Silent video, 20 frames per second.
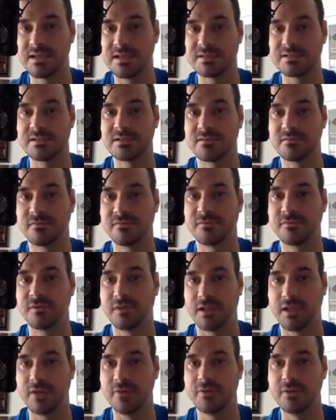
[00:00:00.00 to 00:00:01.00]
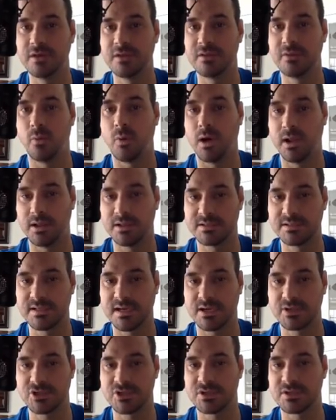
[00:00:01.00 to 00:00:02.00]
need to fill out in the wallet
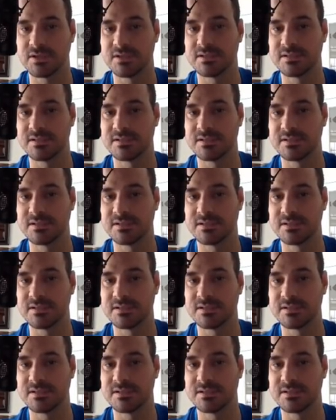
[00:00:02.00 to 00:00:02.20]
section.